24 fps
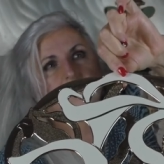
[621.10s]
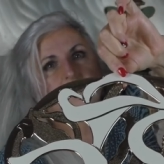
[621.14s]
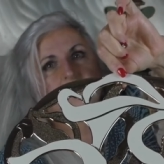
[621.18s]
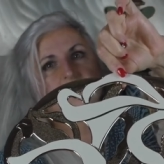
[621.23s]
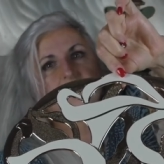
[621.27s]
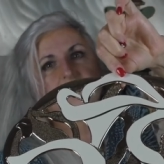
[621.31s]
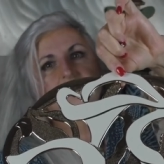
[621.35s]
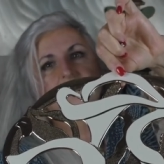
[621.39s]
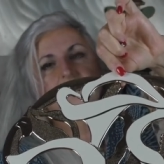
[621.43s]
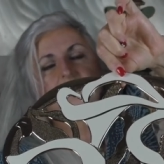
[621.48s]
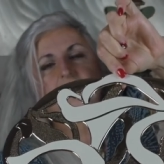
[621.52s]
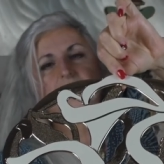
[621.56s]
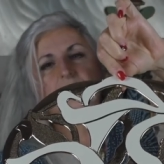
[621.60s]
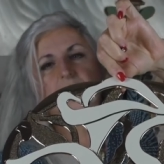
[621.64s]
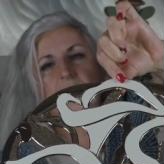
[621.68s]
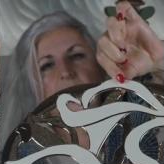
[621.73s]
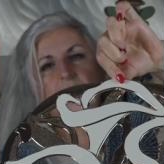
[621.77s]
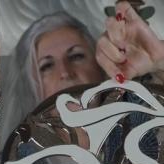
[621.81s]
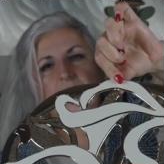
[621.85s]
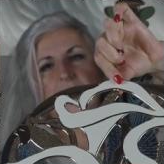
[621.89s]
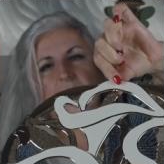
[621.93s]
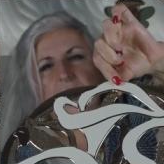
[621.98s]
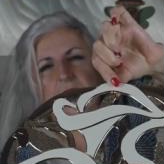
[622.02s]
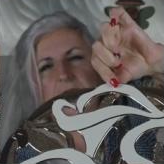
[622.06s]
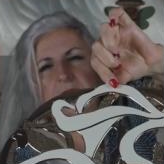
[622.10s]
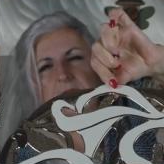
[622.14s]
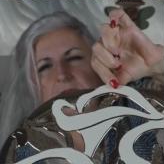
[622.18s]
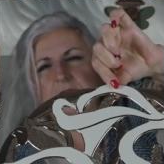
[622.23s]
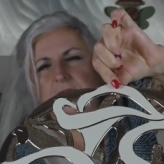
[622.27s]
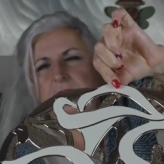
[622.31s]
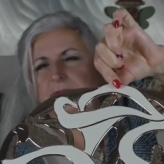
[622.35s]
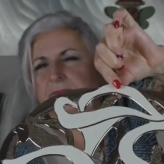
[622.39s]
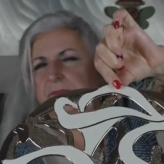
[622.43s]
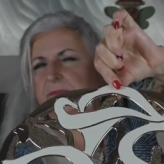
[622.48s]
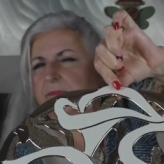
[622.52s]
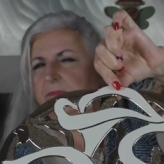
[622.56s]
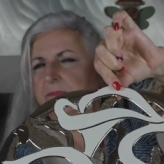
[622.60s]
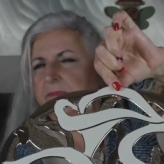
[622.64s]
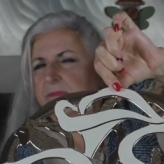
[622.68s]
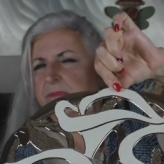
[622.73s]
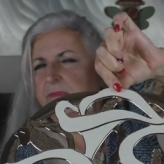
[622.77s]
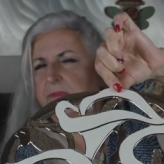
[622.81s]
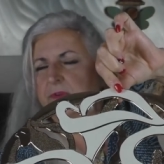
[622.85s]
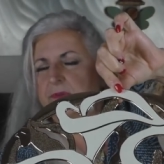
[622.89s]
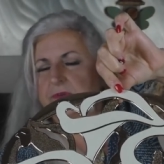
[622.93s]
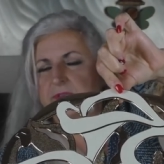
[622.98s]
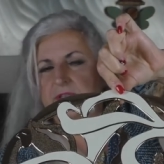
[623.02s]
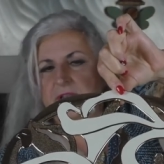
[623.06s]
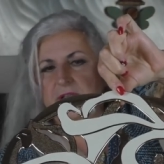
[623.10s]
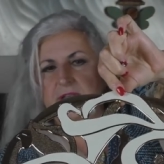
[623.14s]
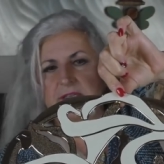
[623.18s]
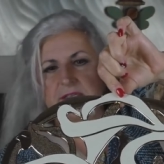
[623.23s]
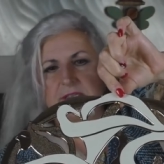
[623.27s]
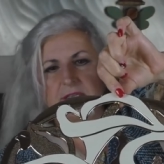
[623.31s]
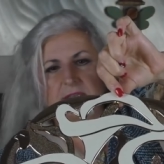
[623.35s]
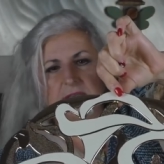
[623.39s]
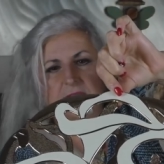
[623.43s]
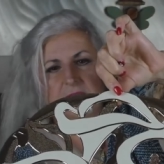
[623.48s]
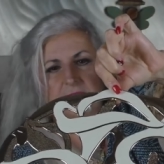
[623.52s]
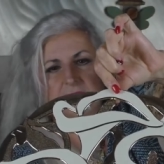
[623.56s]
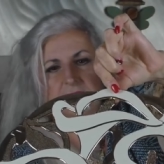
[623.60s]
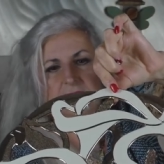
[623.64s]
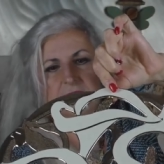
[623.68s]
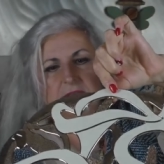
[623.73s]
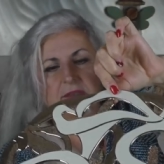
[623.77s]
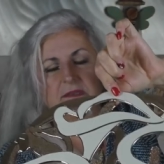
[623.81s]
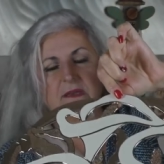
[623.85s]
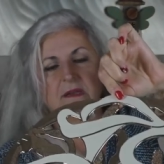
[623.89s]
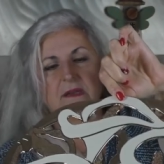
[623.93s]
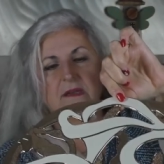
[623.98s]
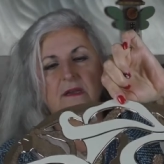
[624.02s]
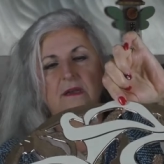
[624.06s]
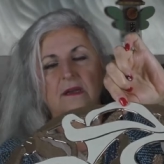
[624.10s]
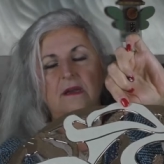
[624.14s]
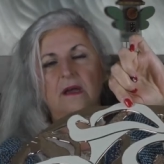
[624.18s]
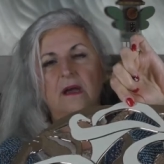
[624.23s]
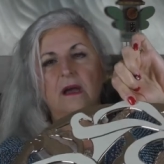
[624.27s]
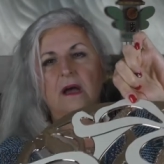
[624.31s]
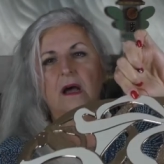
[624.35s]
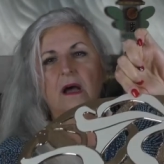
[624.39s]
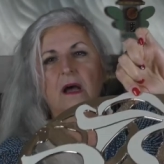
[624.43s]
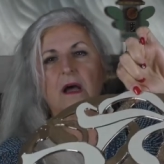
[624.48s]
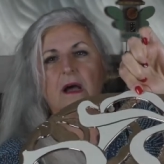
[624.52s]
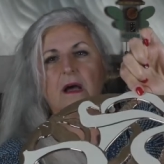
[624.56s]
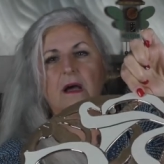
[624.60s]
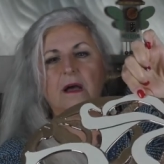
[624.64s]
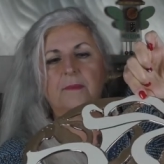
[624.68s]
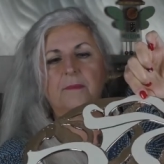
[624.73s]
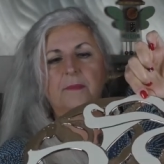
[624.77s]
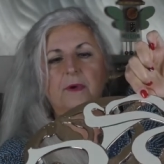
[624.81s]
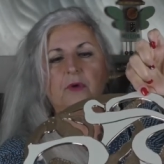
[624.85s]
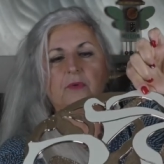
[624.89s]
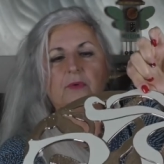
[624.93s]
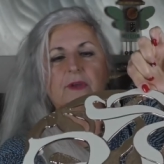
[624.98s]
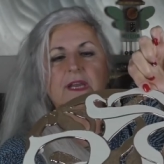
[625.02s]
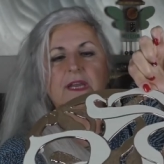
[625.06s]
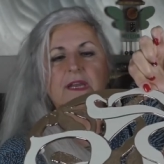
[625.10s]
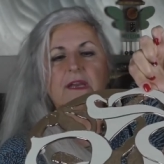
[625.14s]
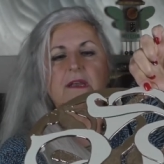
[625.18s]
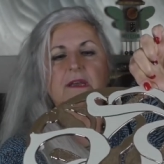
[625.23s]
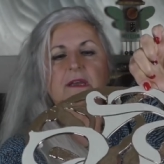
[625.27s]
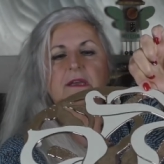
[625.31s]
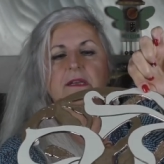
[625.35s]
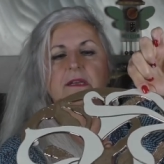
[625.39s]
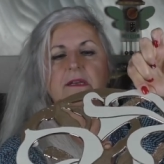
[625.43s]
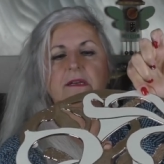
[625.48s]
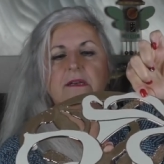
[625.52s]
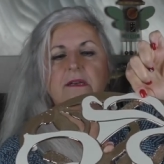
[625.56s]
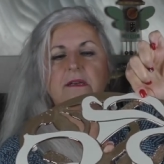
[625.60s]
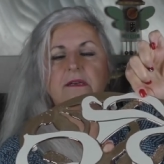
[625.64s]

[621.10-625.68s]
silverware, those kinds of things. Oneida